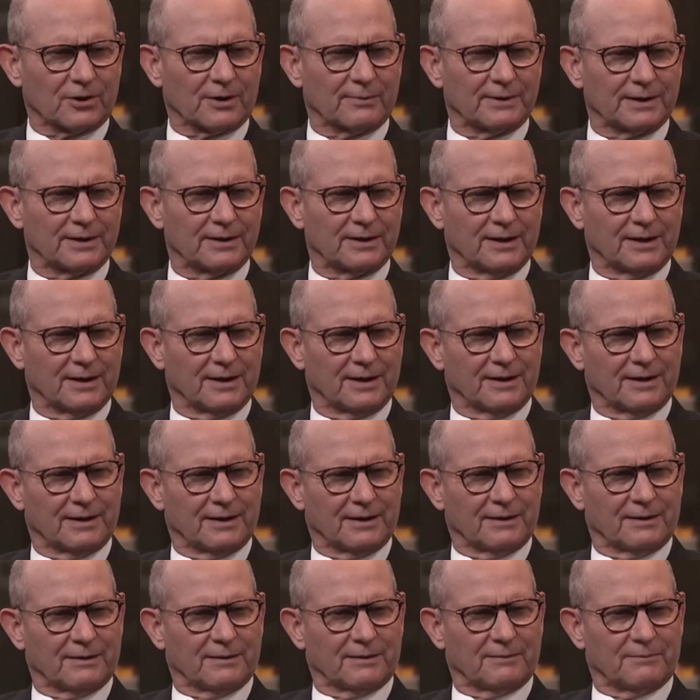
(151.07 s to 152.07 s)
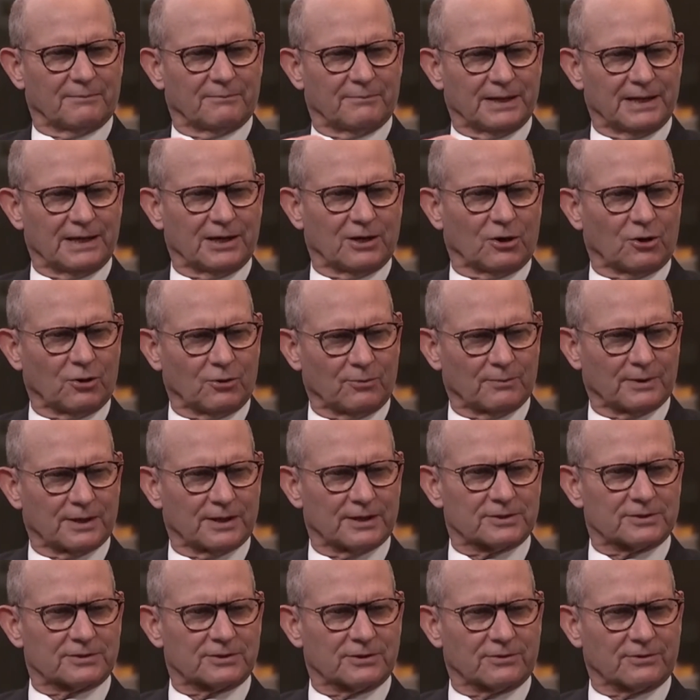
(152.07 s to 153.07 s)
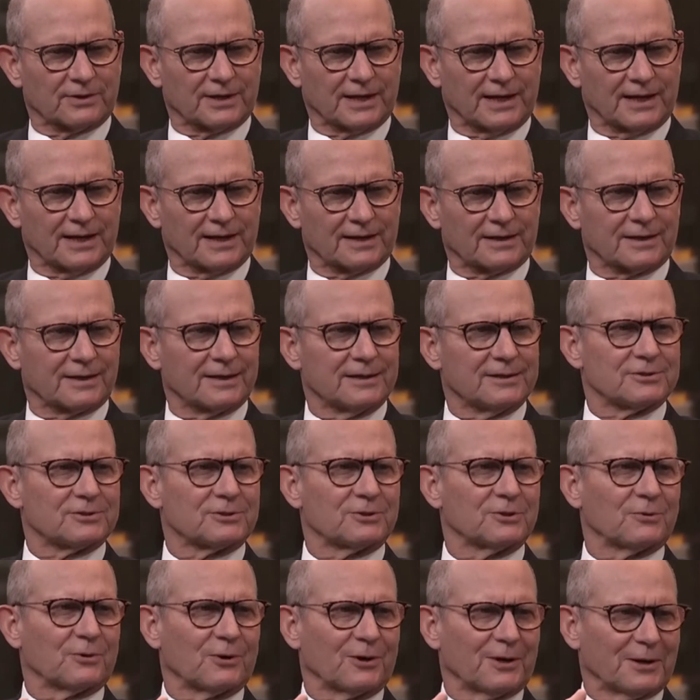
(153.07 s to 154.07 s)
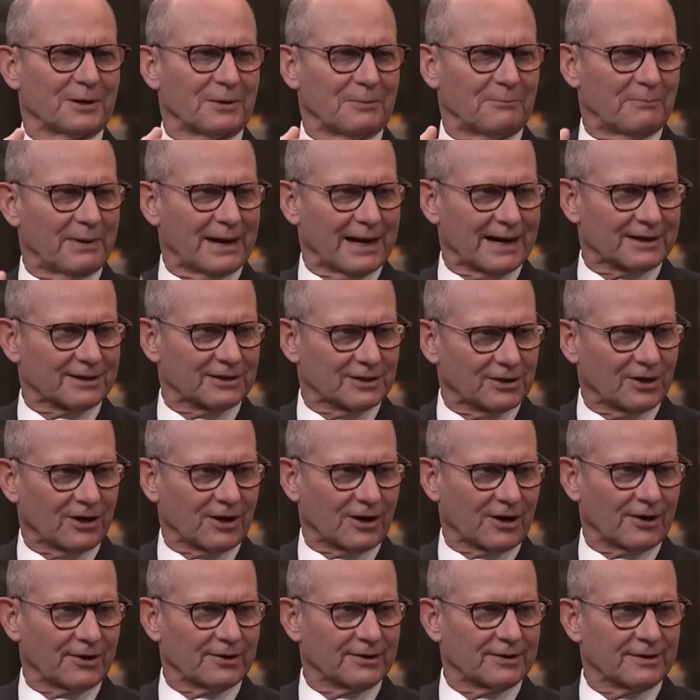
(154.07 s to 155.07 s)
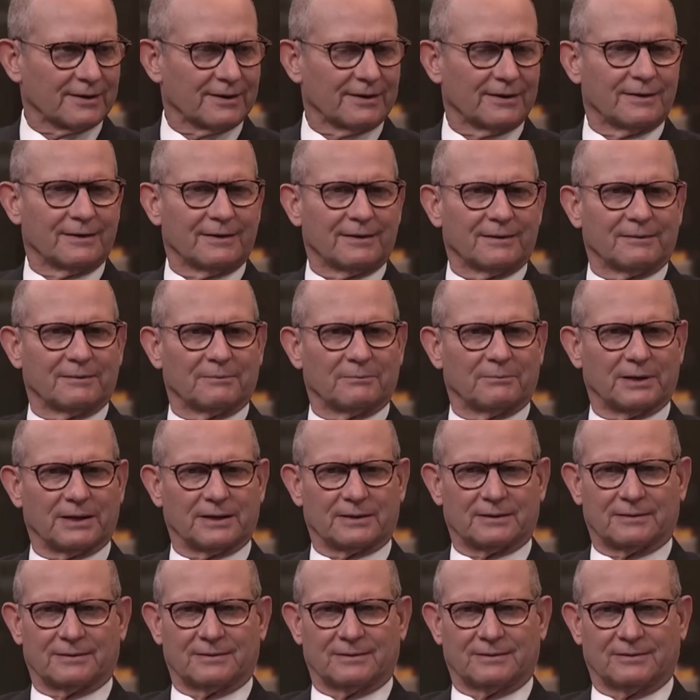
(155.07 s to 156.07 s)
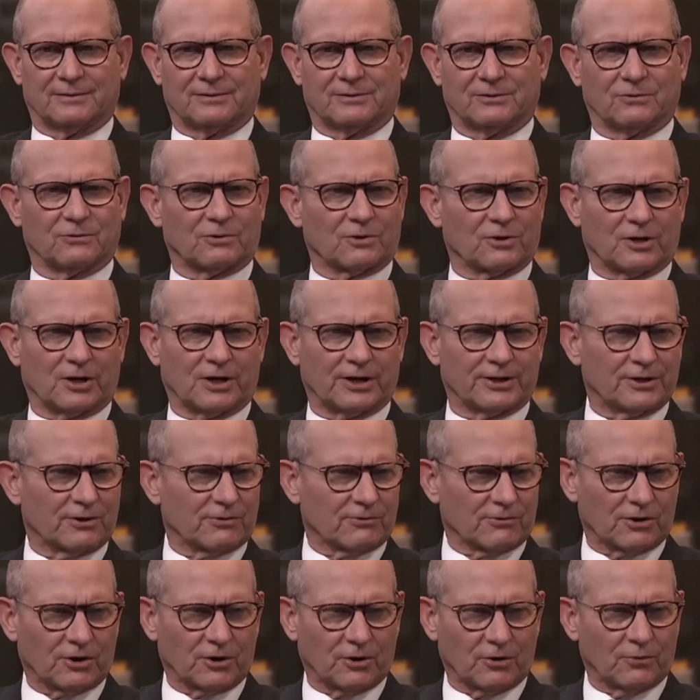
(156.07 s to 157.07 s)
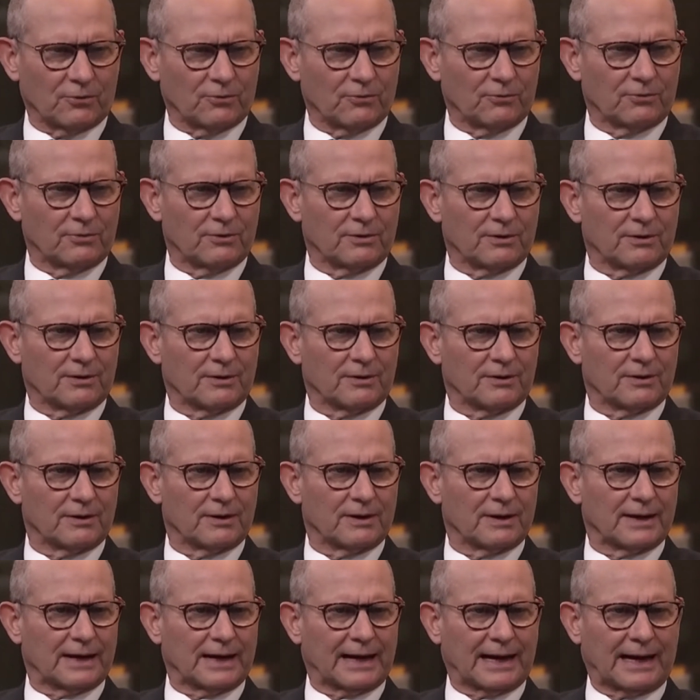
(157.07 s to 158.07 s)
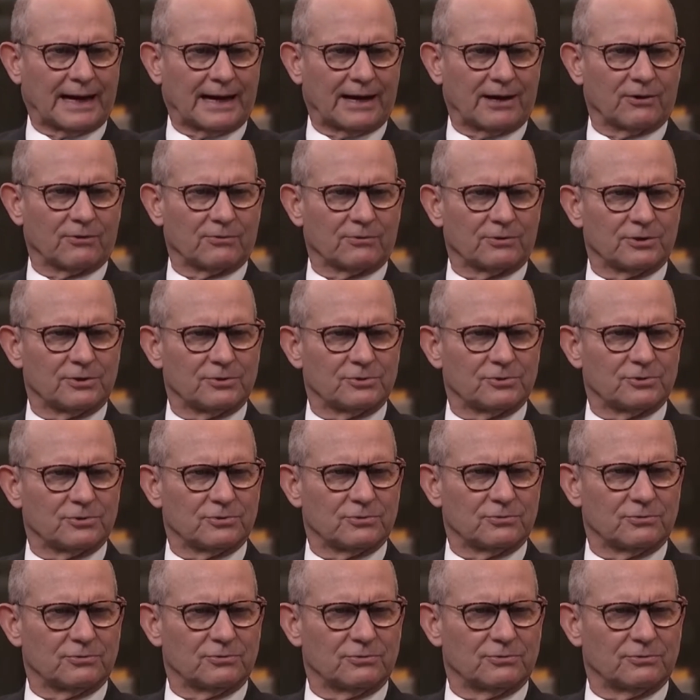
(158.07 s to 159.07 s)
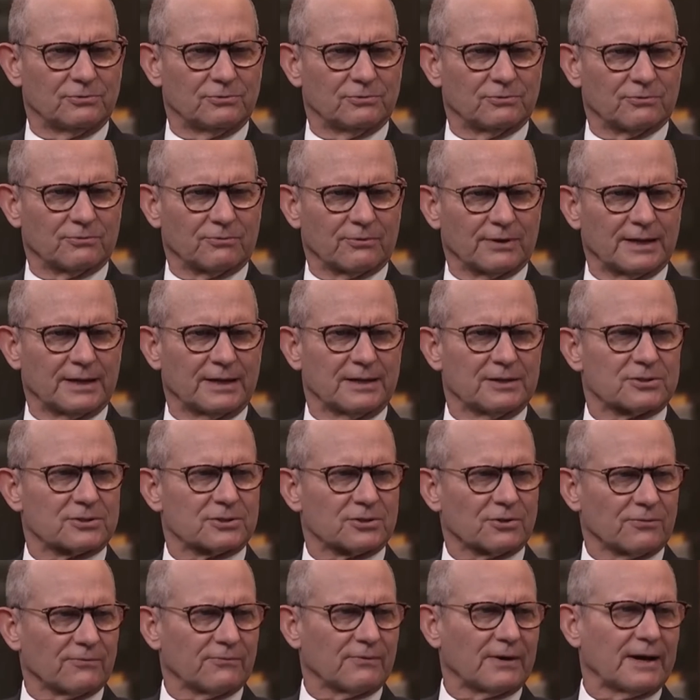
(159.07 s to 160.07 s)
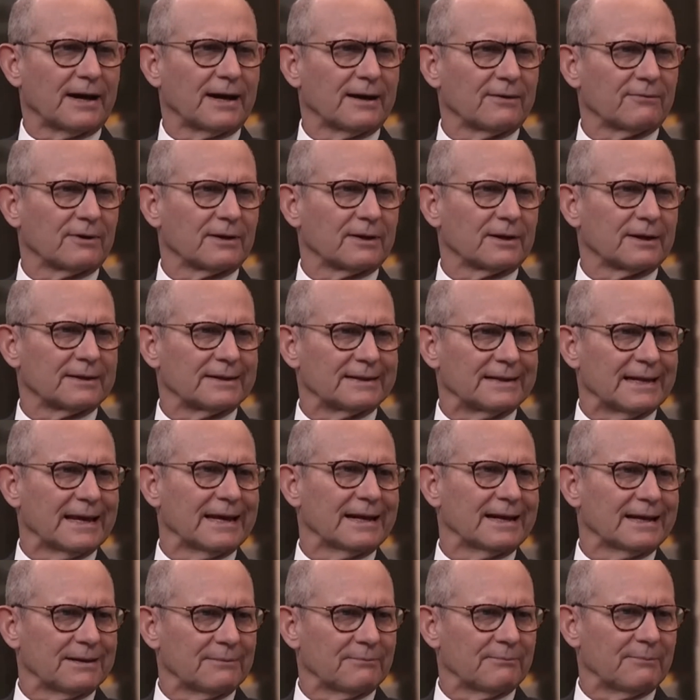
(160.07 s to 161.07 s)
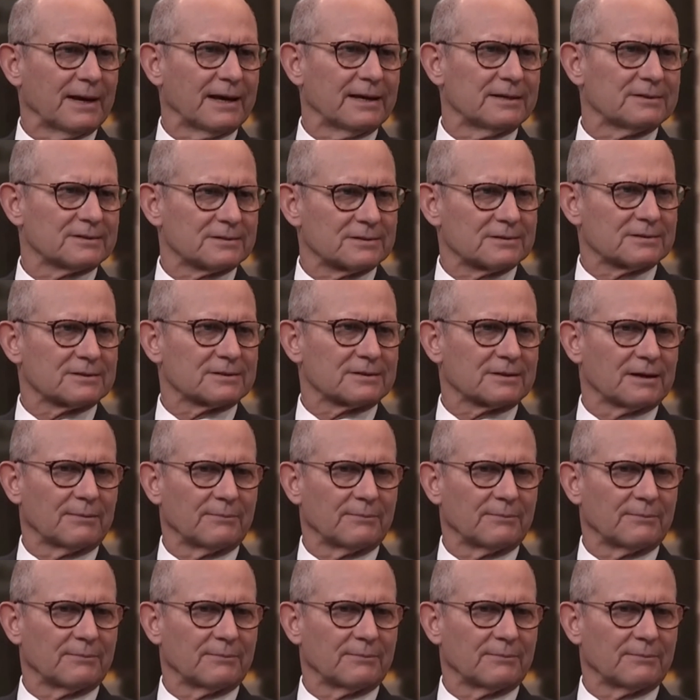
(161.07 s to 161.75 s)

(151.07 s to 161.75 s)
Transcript: I mean, being homeless, okay, at least you were in a backyard, but you were on your own. How did you really survive on a daily basis?